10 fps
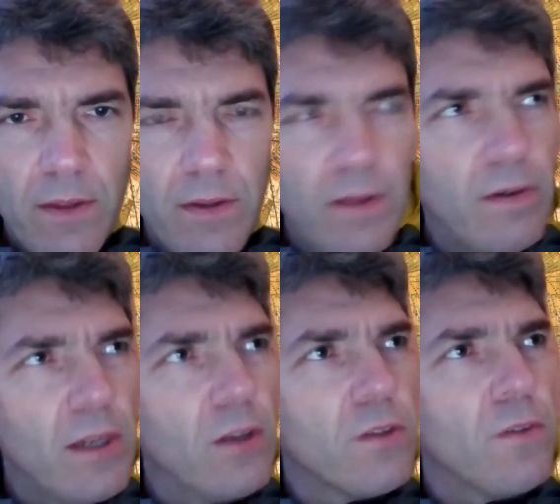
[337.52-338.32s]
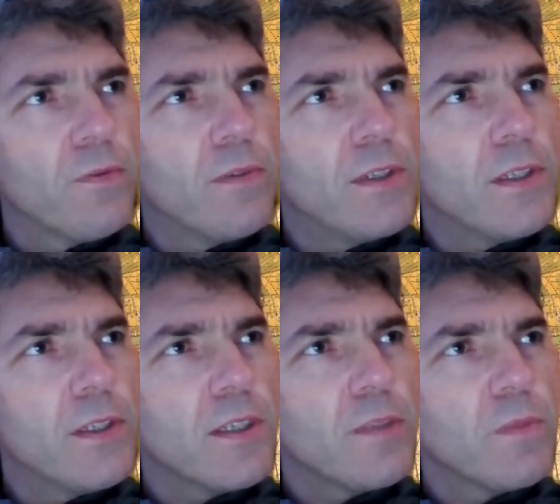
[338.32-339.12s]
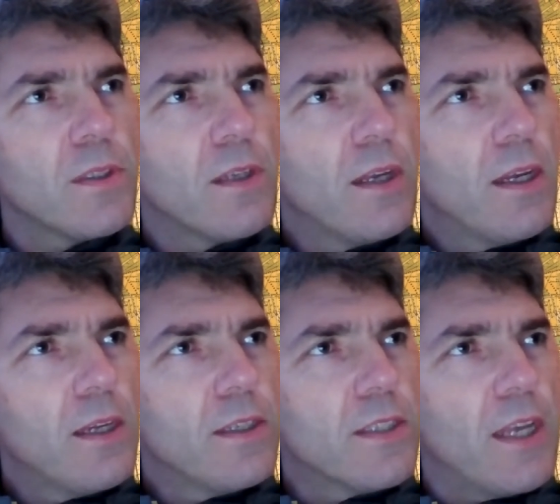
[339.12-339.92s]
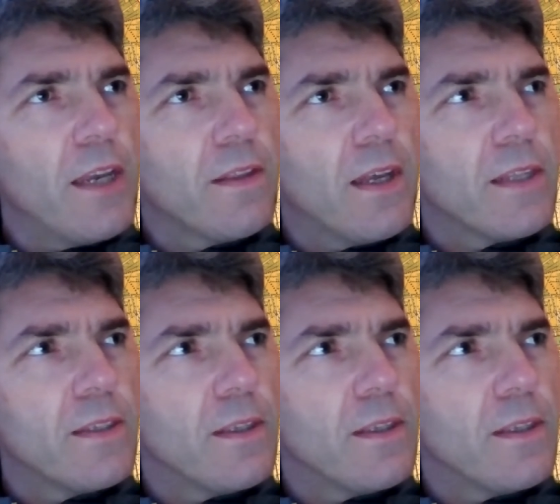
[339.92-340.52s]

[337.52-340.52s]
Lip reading: there are a lot of criticisms saying that